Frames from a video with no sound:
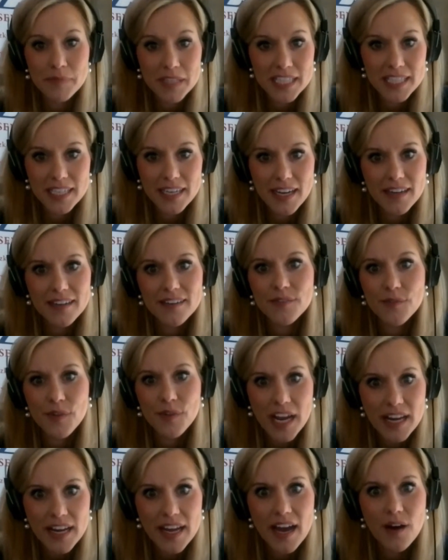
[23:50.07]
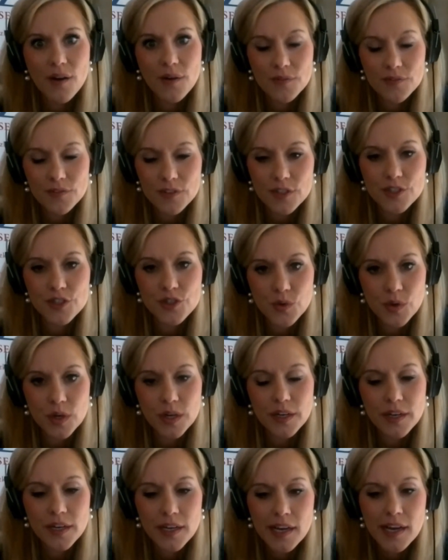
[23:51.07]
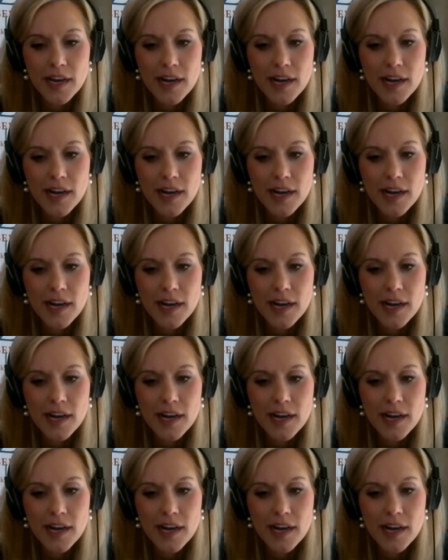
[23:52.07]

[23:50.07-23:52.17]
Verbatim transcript: media right now mm-hmm. for sure.